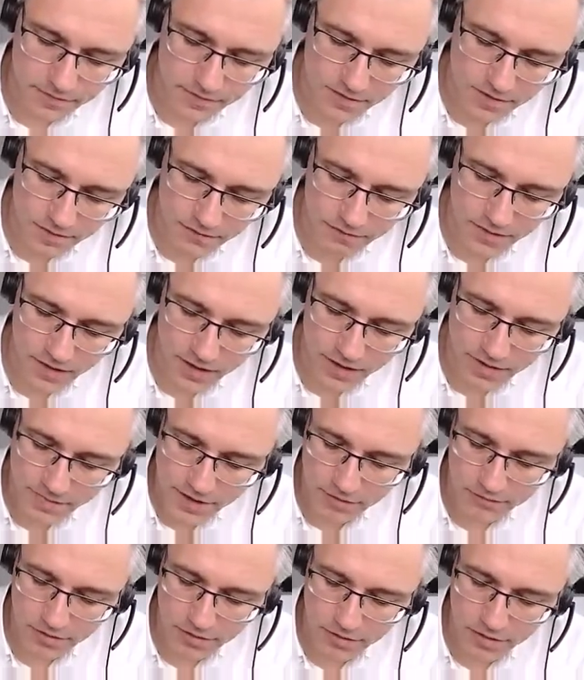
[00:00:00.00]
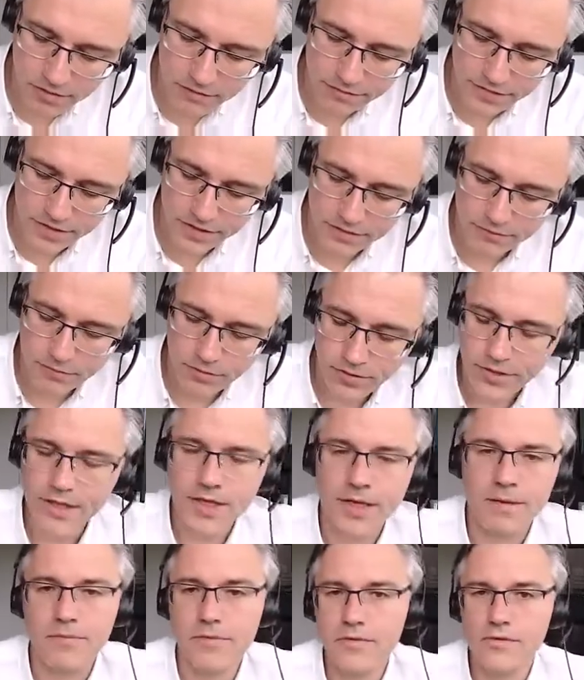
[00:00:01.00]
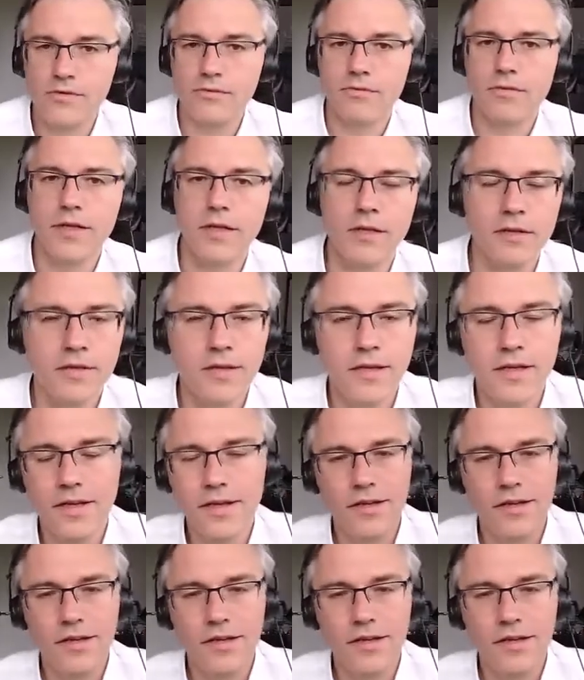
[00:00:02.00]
Think about COVID. What happens when